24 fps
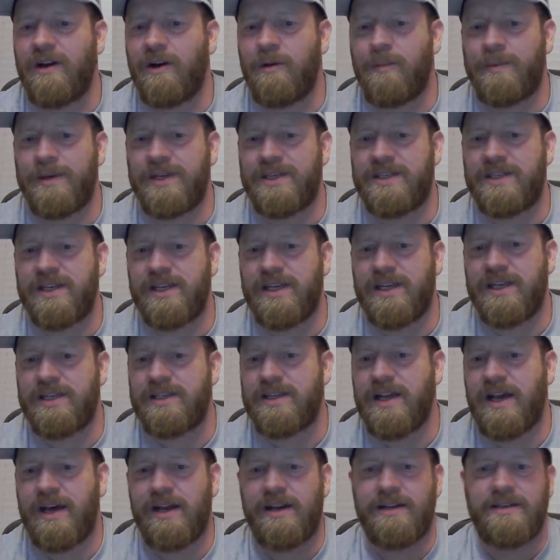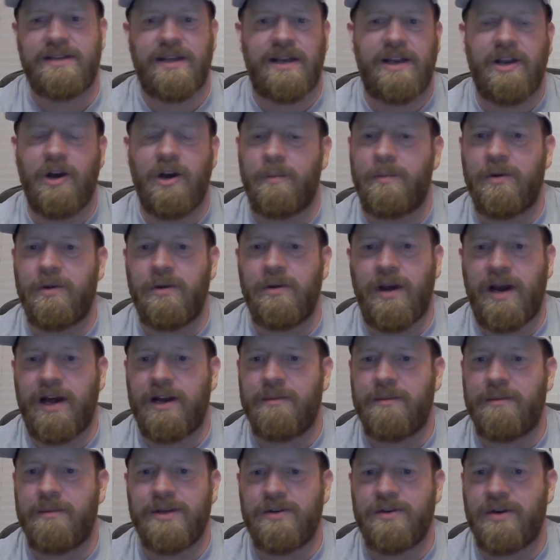LPCs, how does that help you hide
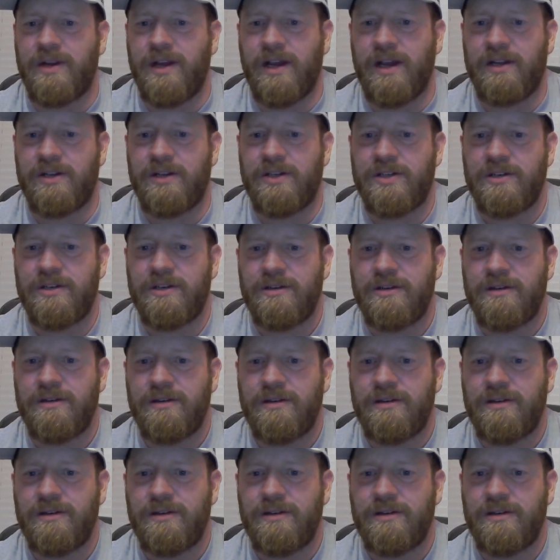a mystery cache?